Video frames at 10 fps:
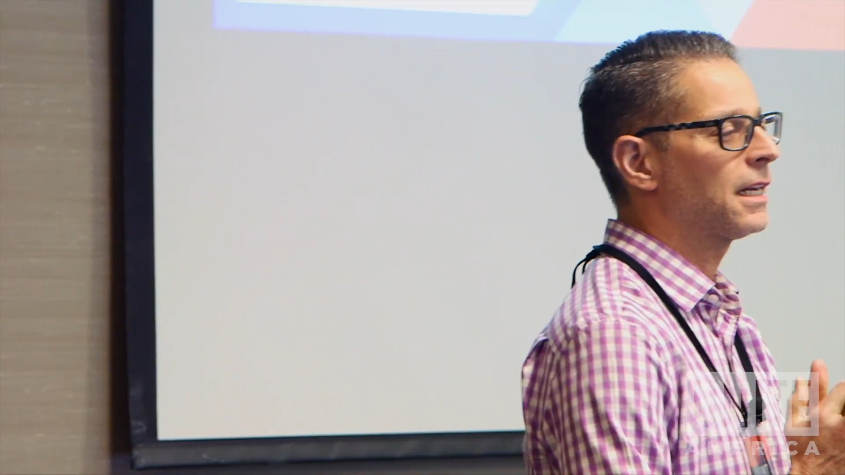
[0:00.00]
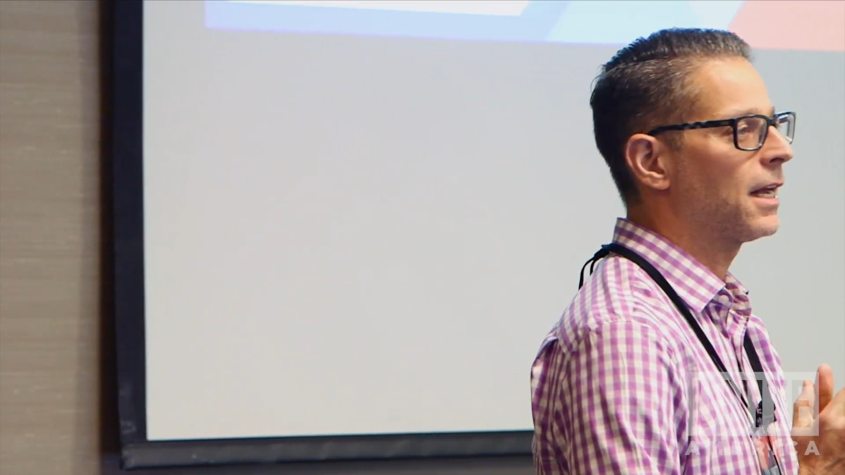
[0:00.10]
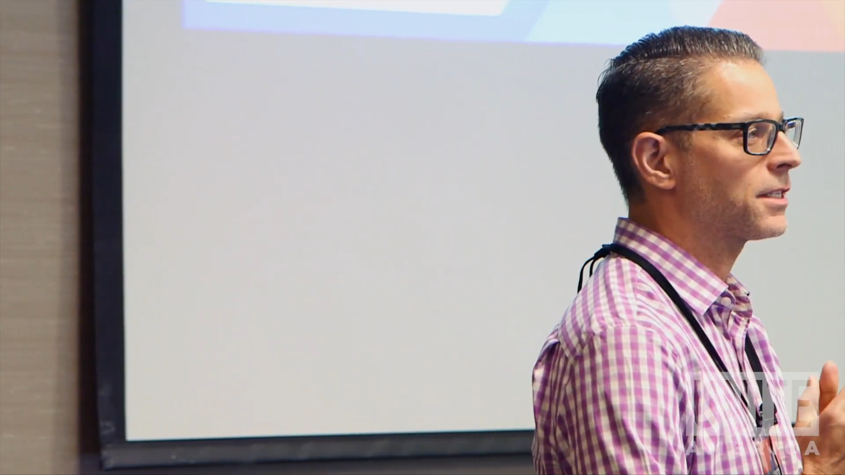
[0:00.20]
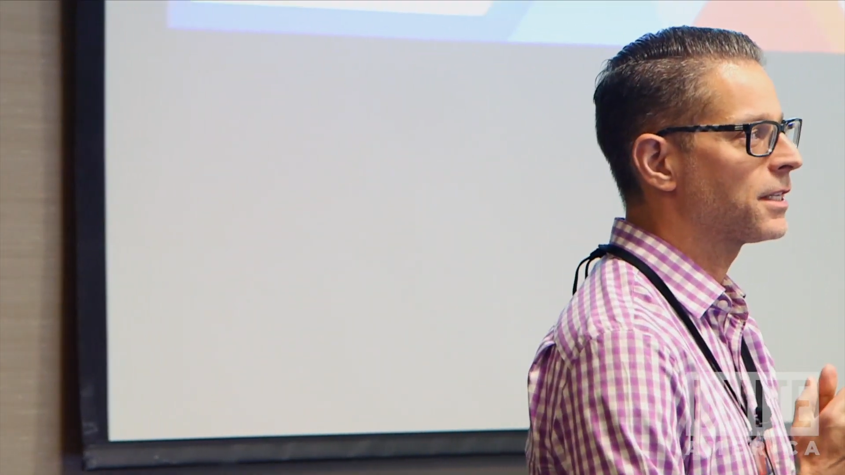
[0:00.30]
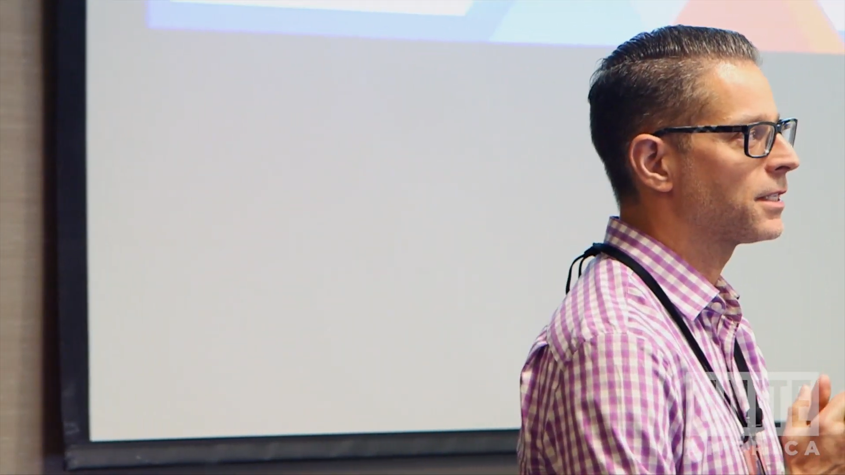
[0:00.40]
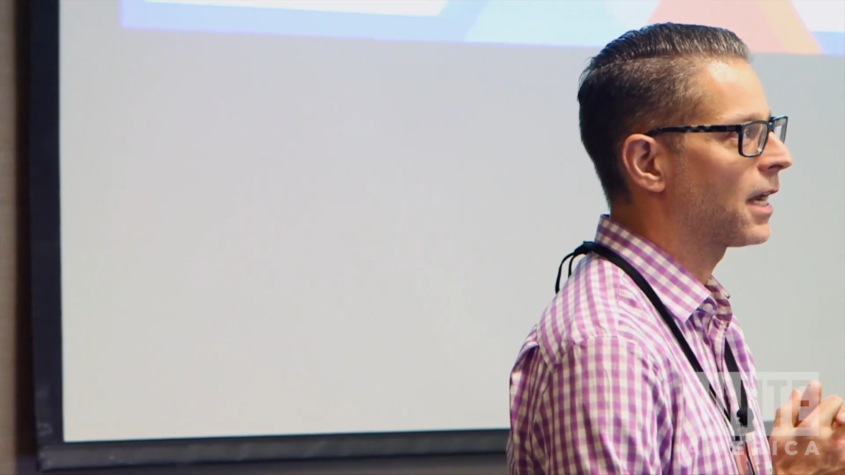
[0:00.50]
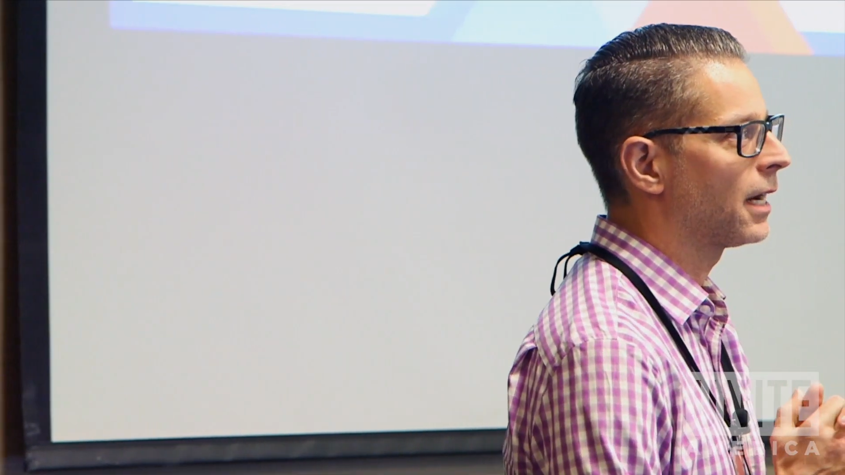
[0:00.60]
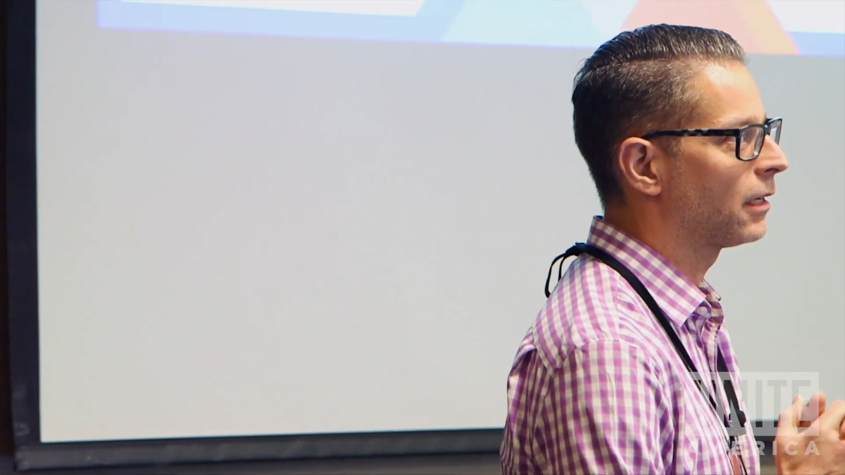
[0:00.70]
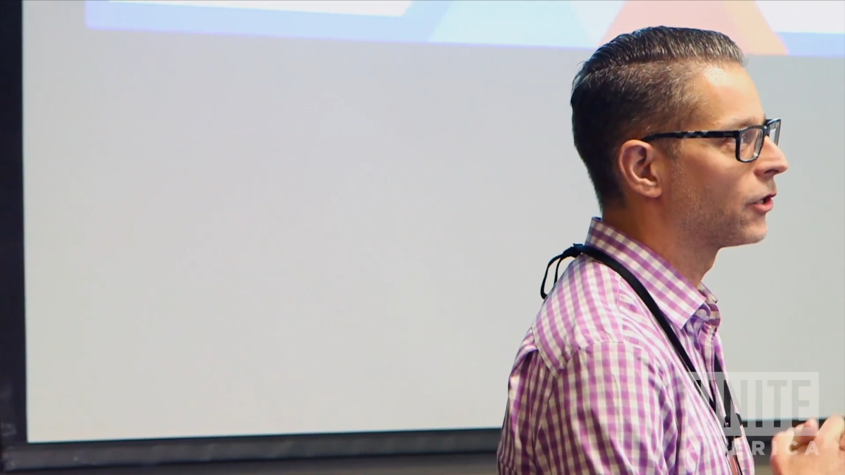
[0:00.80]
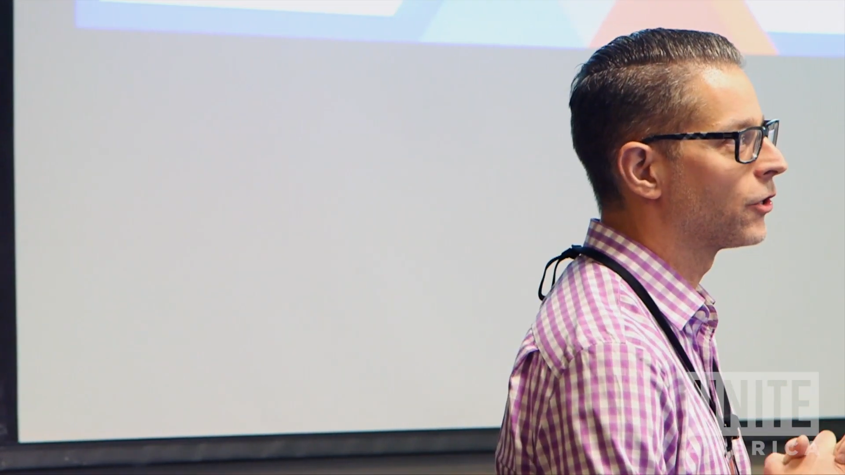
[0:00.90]
lessons
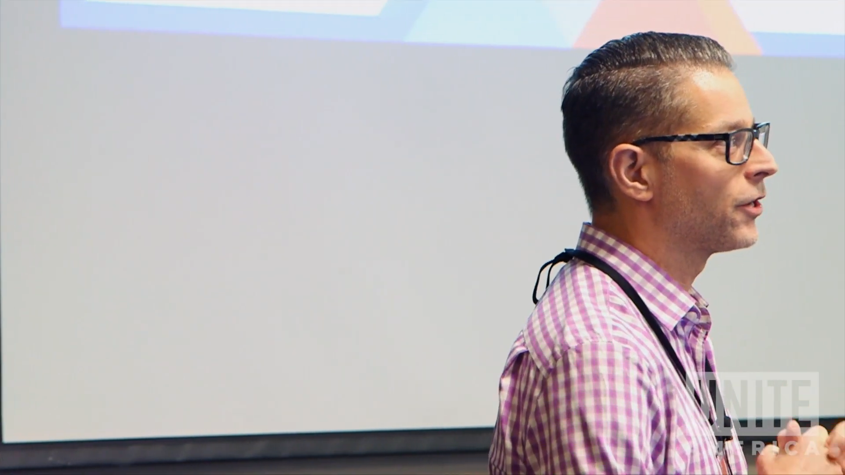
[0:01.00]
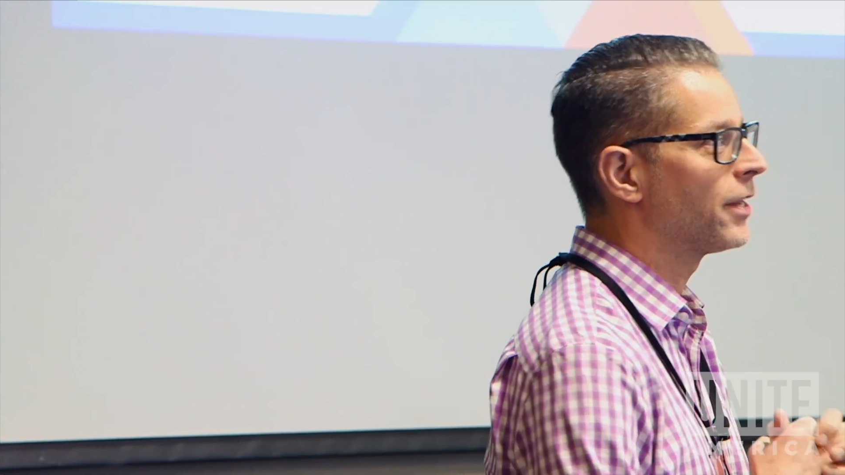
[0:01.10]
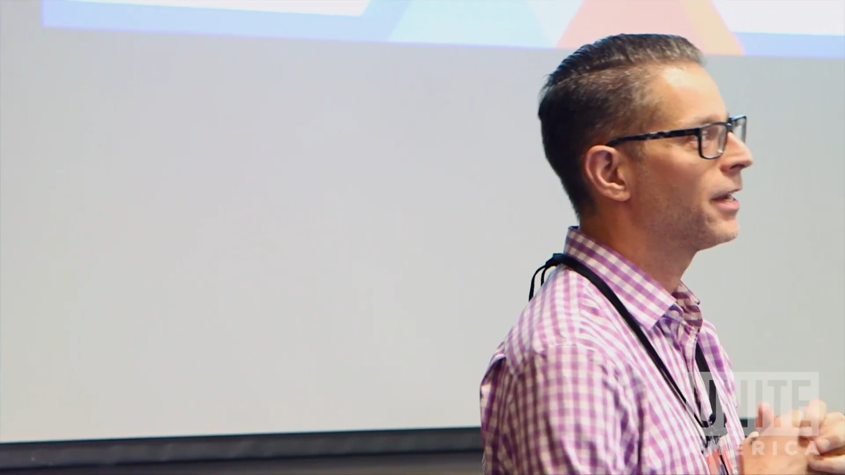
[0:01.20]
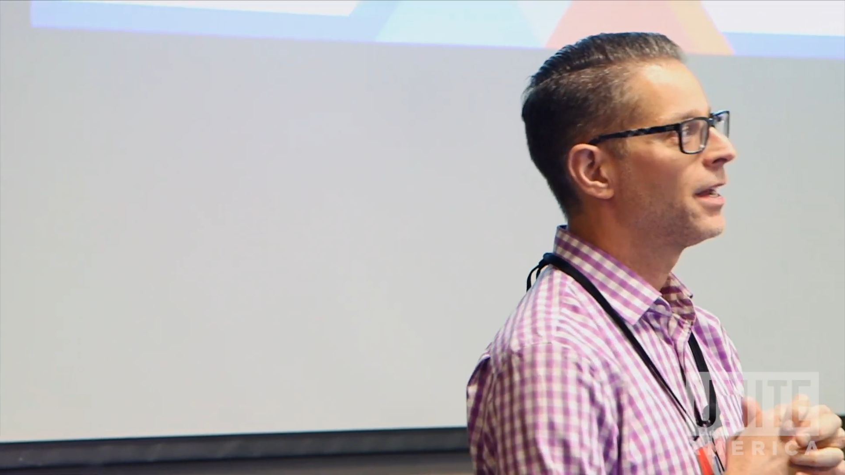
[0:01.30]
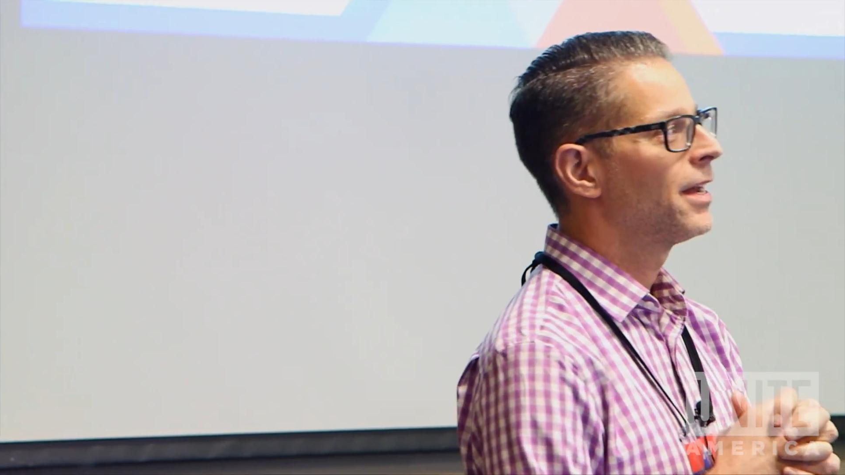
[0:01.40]
I learned,